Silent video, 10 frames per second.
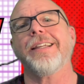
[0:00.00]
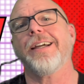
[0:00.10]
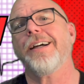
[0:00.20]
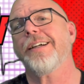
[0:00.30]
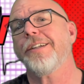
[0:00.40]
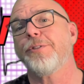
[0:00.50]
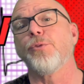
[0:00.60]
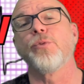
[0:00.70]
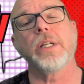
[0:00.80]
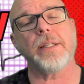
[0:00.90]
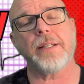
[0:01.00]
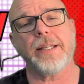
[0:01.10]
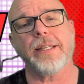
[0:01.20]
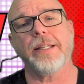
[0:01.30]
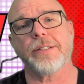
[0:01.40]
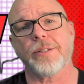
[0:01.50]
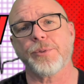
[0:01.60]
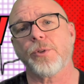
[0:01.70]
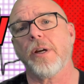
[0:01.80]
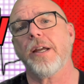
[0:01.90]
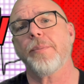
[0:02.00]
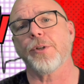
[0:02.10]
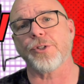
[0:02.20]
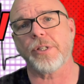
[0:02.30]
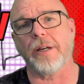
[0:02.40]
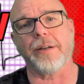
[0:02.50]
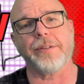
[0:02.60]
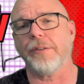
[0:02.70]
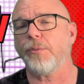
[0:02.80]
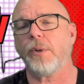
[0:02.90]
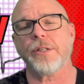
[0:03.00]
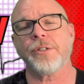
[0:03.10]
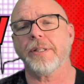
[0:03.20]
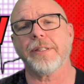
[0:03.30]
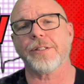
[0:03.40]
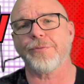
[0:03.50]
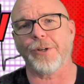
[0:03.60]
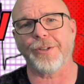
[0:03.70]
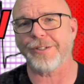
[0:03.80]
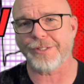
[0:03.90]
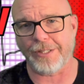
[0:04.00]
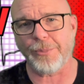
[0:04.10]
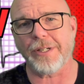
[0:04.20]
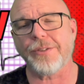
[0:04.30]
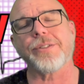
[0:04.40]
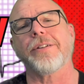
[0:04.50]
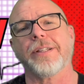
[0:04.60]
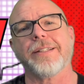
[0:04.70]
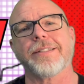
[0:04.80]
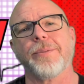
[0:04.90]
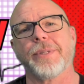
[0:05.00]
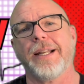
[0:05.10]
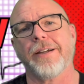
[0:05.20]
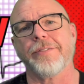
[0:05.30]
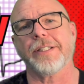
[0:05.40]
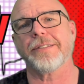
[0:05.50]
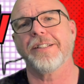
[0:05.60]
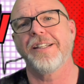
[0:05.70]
If you really like it, hit subscribe or share. You've watched it this far. There's someone else that'll get something out of it.